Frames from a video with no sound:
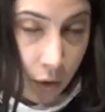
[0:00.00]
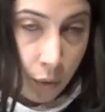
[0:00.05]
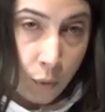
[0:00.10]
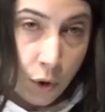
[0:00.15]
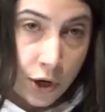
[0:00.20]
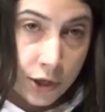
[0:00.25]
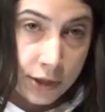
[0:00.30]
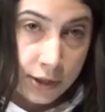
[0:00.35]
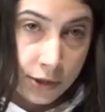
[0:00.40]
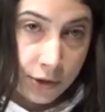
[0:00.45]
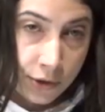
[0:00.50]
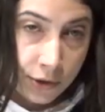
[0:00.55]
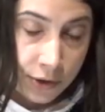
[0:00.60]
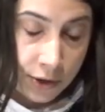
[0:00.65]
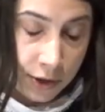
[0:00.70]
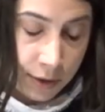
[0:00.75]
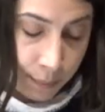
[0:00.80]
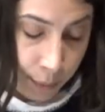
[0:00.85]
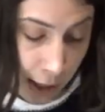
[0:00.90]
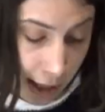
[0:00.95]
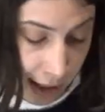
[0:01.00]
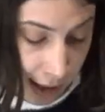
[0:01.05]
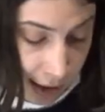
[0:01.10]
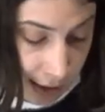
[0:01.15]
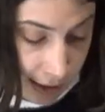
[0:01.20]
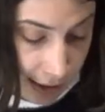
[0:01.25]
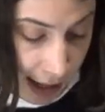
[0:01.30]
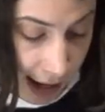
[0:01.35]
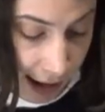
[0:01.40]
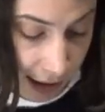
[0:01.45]
Word soon
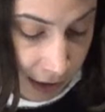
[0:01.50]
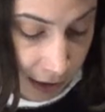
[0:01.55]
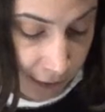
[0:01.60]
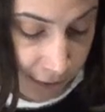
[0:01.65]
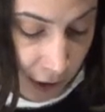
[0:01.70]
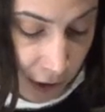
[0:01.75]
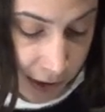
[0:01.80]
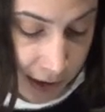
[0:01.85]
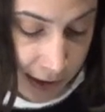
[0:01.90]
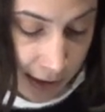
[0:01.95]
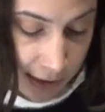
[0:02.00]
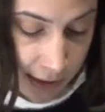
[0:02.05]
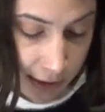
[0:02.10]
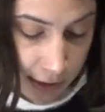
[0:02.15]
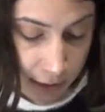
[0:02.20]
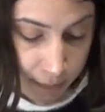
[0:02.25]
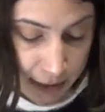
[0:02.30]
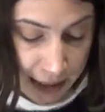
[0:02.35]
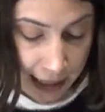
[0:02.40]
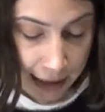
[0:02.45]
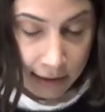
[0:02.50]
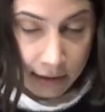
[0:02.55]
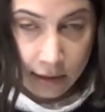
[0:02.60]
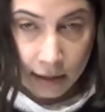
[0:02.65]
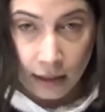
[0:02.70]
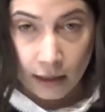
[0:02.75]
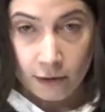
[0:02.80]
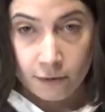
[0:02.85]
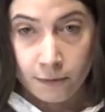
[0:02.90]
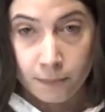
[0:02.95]
spread, and the Fox sisters began to
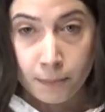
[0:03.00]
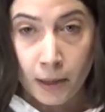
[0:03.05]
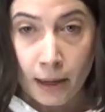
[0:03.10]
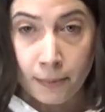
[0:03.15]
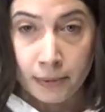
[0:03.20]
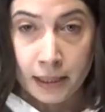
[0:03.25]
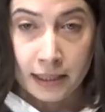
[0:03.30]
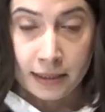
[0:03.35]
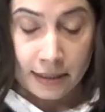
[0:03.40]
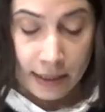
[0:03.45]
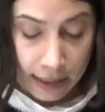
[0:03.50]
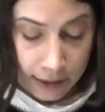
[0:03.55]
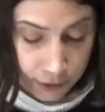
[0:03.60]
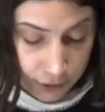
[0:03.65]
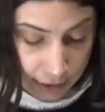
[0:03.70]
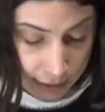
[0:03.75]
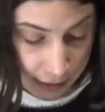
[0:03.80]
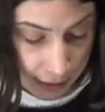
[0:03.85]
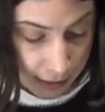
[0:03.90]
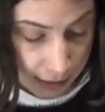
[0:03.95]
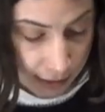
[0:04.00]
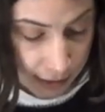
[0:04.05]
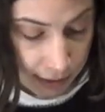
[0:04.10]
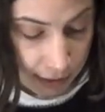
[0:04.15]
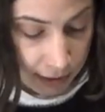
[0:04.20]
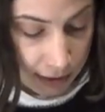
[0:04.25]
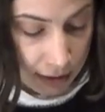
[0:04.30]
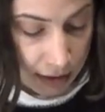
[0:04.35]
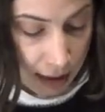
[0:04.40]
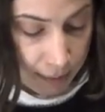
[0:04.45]
give public seances
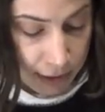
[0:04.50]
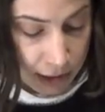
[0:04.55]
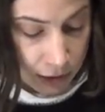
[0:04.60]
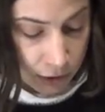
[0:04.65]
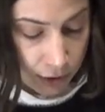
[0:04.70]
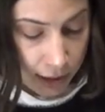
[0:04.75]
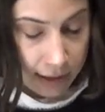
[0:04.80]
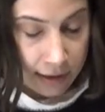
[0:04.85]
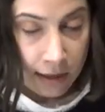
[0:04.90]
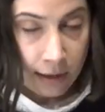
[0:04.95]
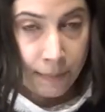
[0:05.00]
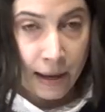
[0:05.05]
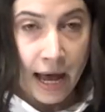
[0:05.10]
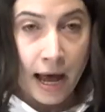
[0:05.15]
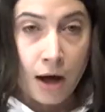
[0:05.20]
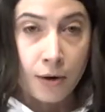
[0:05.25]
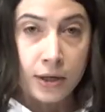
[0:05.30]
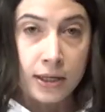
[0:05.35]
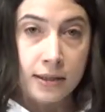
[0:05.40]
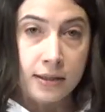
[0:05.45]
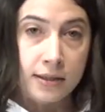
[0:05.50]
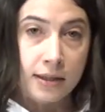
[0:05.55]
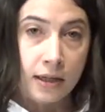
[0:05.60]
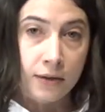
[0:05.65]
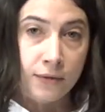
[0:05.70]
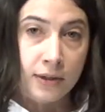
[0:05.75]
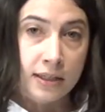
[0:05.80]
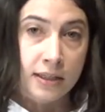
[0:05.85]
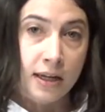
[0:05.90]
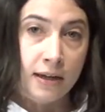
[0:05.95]
to demonstrate their powers
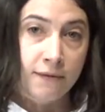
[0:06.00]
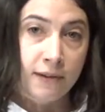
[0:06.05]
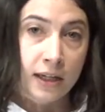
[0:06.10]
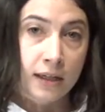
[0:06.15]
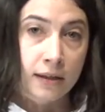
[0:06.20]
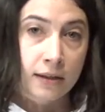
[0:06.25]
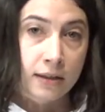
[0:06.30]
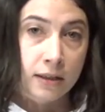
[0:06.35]
in receiving